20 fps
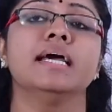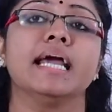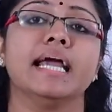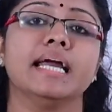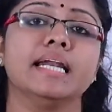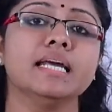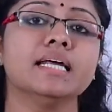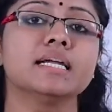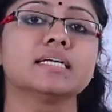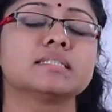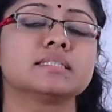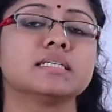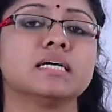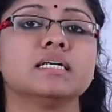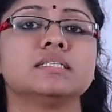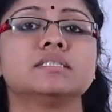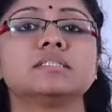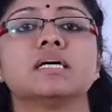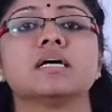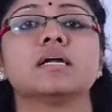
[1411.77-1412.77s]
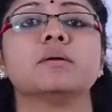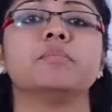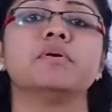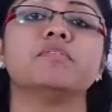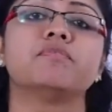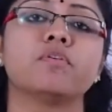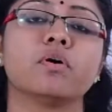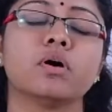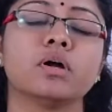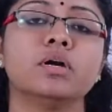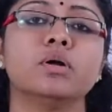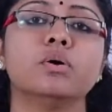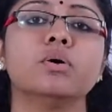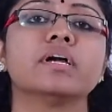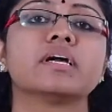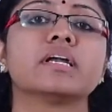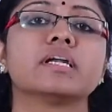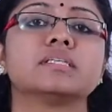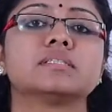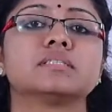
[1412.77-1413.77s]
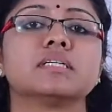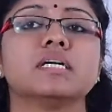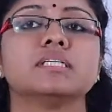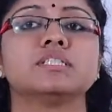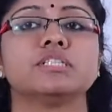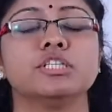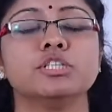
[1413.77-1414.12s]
any researcher, before doing research,